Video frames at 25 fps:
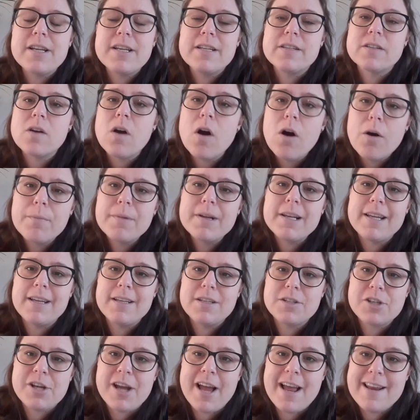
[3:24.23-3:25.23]
is common
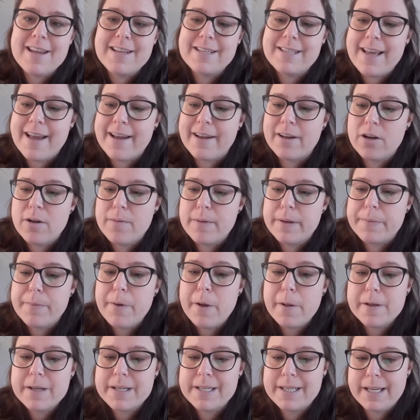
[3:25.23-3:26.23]
in Chinese economic
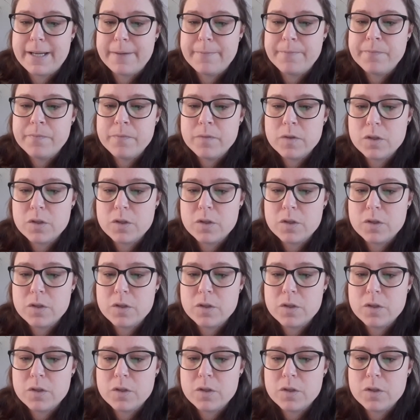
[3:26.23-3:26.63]
policy.